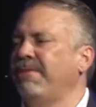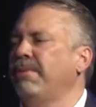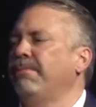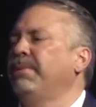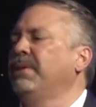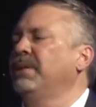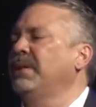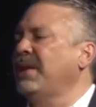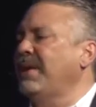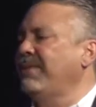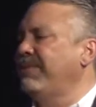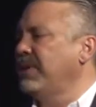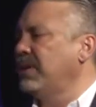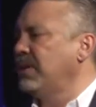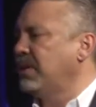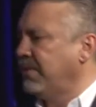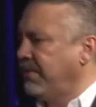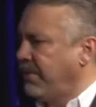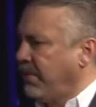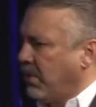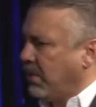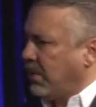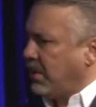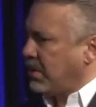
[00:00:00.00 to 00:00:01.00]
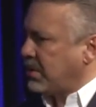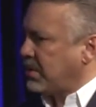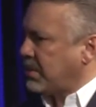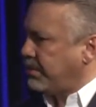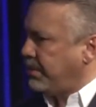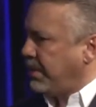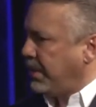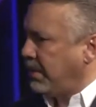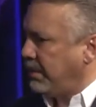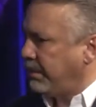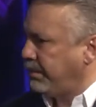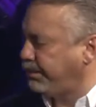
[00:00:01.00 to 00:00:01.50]
even believe in divorce,
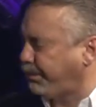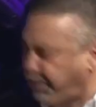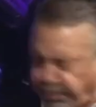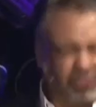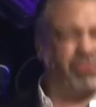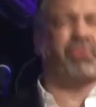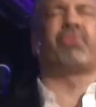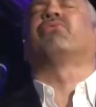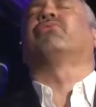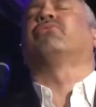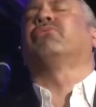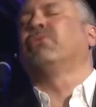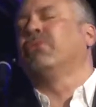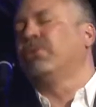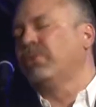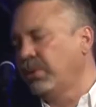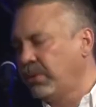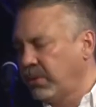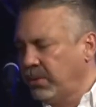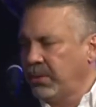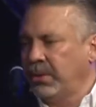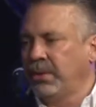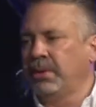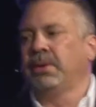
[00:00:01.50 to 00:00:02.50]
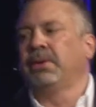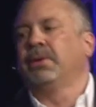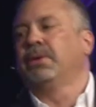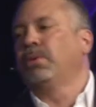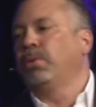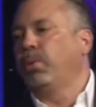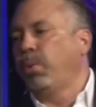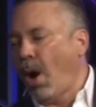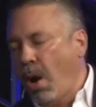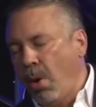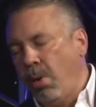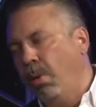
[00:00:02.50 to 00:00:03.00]
but
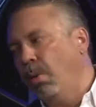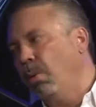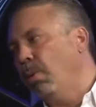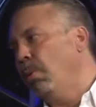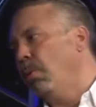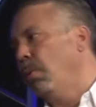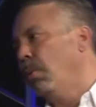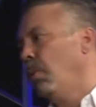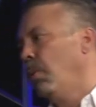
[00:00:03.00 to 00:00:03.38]
whoa.